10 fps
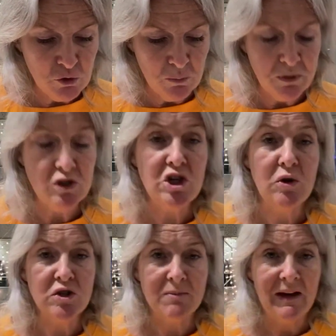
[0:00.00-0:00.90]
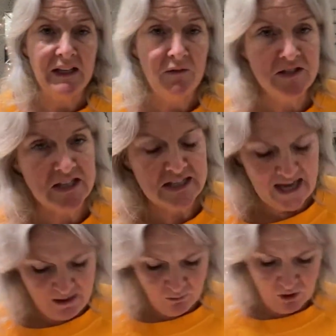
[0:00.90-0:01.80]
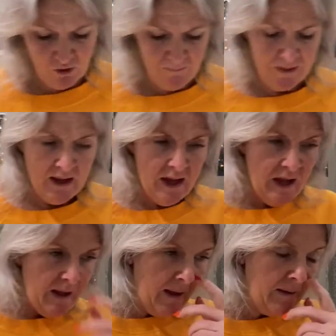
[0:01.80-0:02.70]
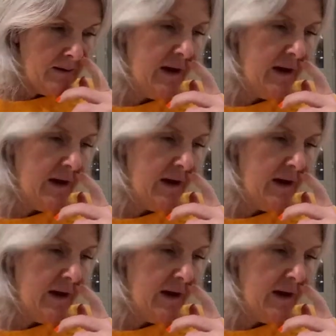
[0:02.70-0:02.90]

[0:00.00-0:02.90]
will produce magnificent outcome. And